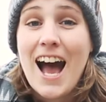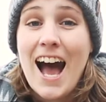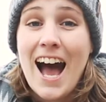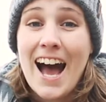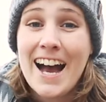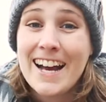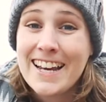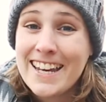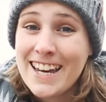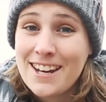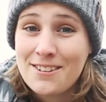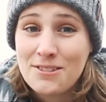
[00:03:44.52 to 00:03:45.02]

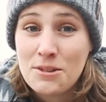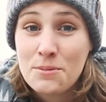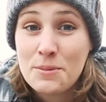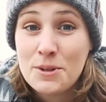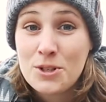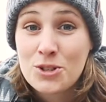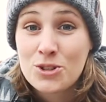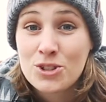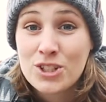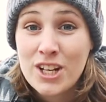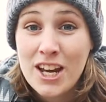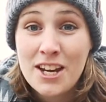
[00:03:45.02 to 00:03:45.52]
I gave them
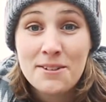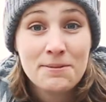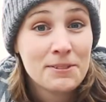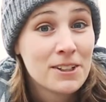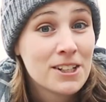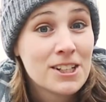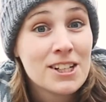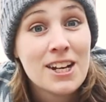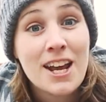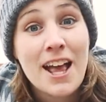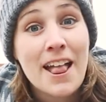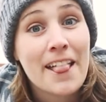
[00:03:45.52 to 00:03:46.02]

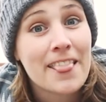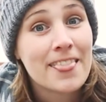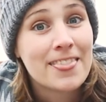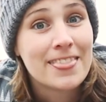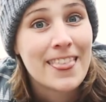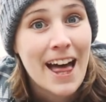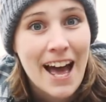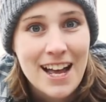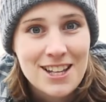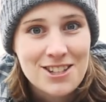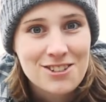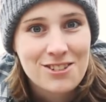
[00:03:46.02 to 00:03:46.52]
entertainment.
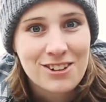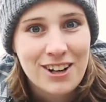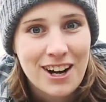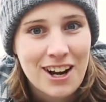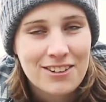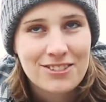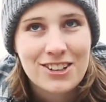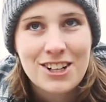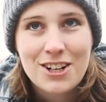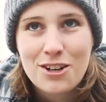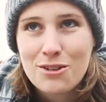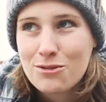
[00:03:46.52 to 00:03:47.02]
That's what
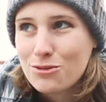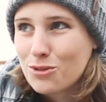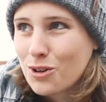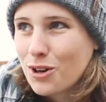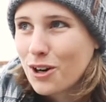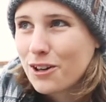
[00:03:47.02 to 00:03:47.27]
I'm here